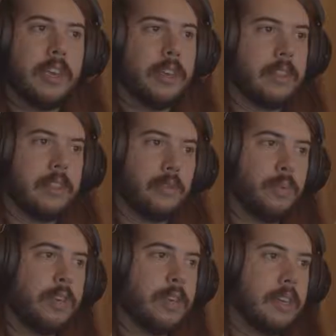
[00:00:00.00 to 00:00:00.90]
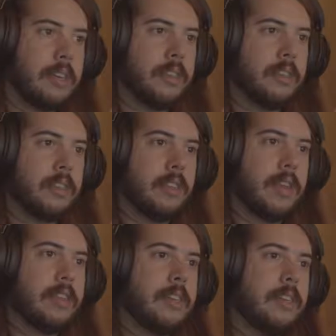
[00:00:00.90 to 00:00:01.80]
And this week it is the
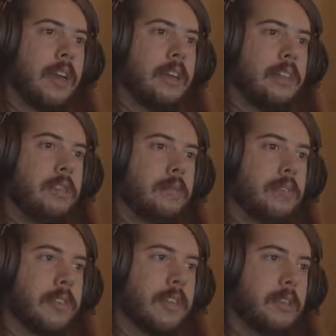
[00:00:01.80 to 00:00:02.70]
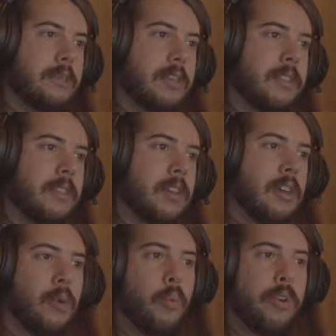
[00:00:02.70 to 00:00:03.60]
1990 Mercedes-Benz
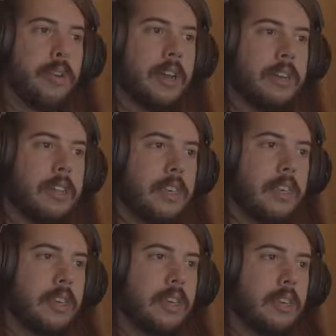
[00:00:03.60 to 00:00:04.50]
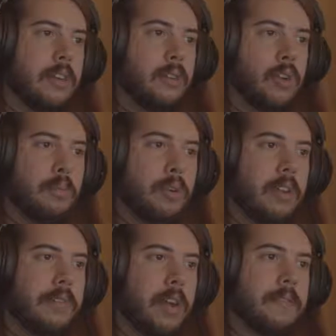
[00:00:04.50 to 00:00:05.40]
190e
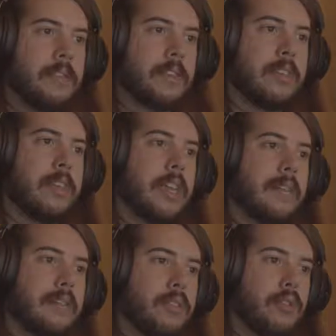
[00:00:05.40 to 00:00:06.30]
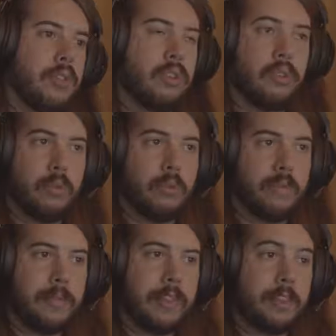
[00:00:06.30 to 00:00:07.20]
2.516 Evolution 2.
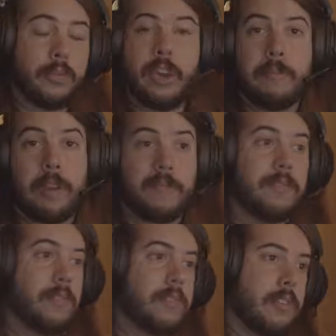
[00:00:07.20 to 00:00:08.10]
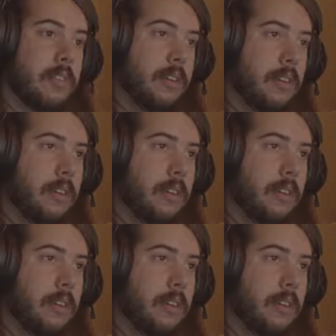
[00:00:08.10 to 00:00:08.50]
That's quite a mouthful, isn't it?